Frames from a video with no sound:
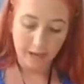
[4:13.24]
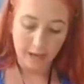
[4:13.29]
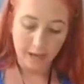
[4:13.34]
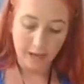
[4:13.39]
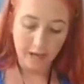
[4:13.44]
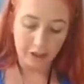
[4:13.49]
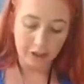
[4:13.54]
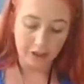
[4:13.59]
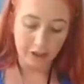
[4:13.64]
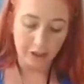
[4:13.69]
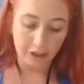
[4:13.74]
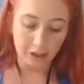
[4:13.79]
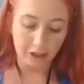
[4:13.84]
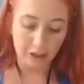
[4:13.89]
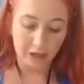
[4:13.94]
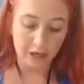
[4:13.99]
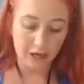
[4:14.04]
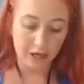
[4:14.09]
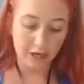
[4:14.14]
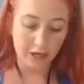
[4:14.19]
and
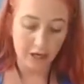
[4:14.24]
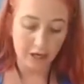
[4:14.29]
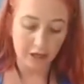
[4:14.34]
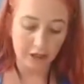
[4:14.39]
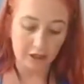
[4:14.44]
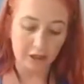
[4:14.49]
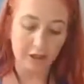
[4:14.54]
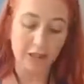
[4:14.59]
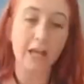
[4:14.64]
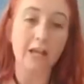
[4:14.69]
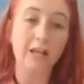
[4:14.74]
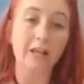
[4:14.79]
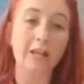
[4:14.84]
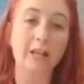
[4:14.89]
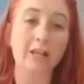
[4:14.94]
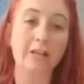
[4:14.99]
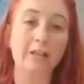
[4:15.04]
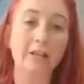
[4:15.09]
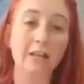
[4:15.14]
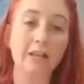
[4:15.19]
she said
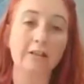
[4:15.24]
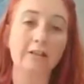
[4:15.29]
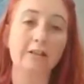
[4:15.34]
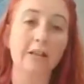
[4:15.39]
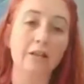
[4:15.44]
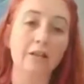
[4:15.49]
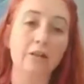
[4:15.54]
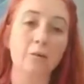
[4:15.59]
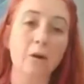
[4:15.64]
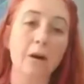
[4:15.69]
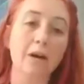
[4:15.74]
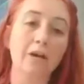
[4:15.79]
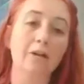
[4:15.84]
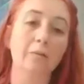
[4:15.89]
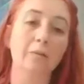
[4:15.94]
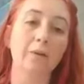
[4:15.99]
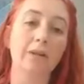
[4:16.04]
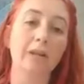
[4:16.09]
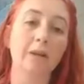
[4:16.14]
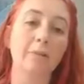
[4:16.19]
that this situation
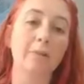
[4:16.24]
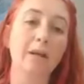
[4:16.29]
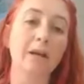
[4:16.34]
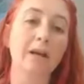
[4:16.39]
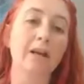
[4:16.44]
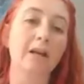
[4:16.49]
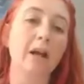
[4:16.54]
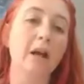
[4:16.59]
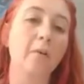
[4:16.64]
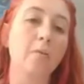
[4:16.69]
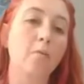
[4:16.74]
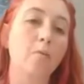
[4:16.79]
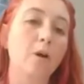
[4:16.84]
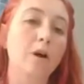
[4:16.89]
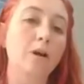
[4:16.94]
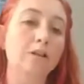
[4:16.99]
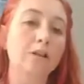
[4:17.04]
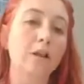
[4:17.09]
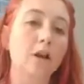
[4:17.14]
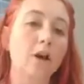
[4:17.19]
with the B L M
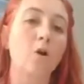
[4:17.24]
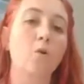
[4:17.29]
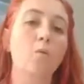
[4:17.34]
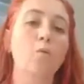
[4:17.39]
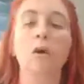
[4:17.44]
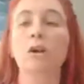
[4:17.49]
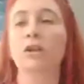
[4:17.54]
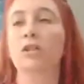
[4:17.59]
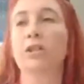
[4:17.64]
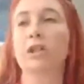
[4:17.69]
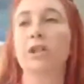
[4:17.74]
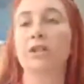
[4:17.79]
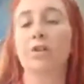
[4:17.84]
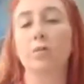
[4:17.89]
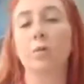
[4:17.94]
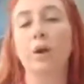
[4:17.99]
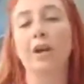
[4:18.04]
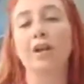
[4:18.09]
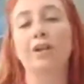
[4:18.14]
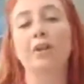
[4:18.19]
was a worse
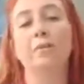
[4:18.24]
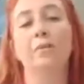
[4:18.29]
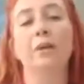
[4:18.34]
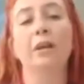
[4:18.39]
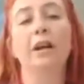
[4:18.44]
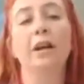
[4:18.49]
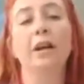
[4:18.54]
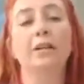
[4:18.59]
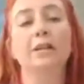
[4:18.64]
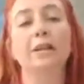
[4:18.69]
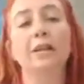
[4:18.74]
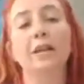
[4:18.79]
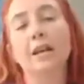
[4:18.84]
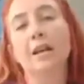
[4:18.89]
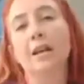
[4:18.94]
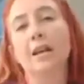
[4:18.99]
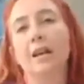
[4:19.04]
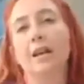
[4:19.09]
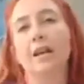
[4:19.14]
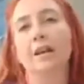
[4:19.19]
situation because
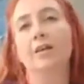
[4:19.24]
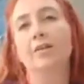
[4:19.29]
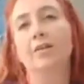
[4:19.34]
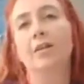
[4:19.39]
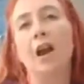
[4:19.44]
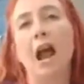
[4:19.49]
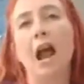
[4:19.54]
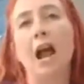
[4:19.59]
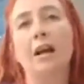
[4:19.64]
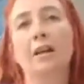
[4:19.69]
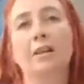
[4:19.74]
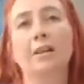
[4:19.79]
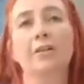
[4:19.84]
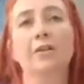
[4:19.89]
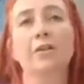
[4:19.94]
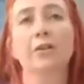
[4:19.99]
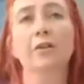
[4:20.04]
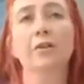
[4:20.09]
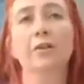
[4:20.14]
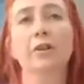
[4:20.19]
in her active
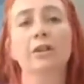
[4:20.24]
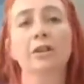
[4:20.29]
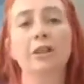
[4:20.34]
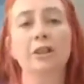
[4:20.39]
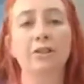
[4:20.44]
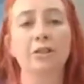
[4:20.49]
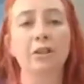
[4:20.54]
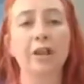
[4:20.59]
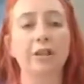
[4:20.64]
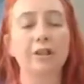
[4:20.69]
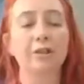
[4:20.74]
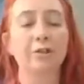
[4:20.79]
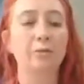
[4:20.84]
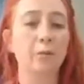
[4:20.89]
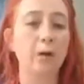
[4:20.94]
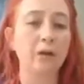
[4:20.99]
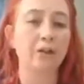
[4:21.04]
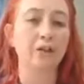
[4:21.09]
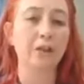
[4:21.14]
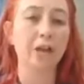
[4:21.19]
shooter situation
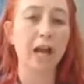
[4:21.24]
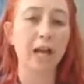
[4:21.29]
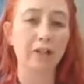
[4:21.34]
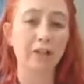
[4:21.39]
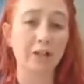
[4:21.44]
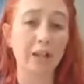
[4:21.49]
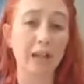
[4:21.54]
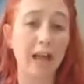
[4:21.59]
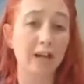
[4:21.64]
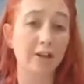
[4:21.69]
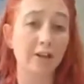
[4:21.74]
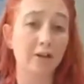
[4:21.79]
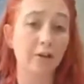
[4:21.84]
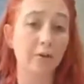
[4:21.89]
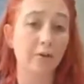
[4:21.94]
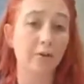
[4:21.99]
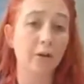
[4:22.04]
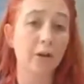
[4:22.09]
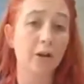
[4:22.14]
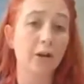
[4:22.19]
where she actually had to
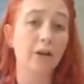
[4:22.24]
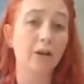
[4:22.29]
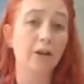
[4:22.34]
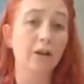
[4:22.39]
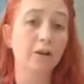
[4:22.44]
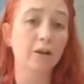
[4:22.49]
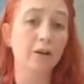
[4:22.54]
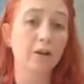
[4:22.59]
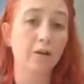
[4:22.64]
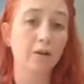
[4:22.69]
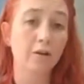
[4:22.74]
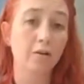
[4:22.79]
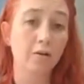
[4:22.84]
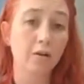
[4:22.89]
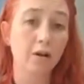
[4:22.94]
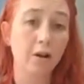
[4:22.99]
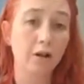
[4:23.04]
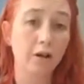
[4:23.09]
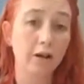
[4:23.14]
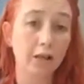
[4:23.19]

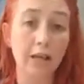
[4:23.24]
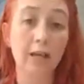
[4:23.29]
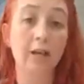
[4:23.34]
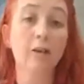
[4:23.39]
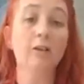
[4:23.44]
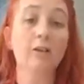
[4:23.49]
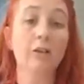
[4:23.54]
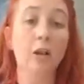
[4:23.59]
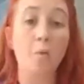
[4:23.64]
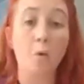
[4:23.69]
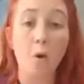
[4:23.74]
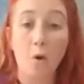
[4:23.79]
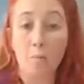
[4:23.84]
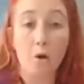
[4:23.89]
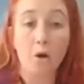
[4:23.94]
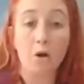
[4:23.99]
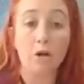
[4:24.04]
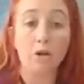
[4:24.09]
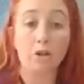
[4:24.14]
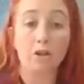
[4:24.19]
kill someone,
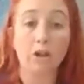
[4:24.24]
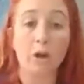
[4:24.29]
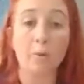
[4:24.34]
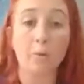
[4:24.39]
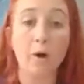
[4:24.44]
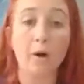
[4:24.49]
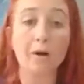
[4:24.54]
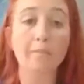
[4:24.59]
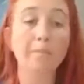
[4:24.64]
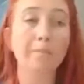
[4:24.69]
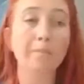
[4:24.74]
murder someone.